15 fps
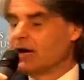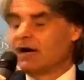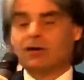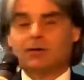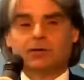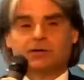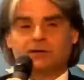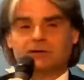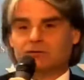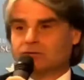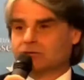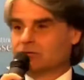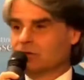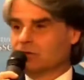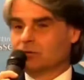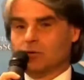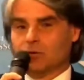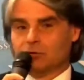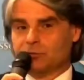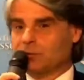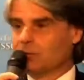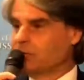how is it
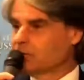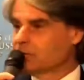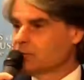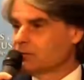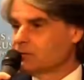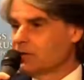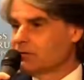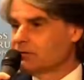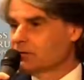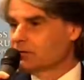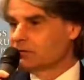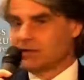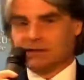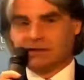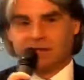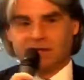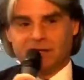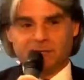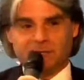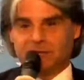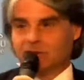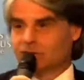going to be possible to have a
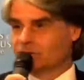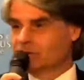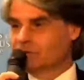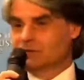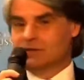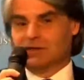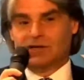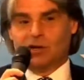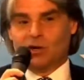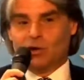conducting competition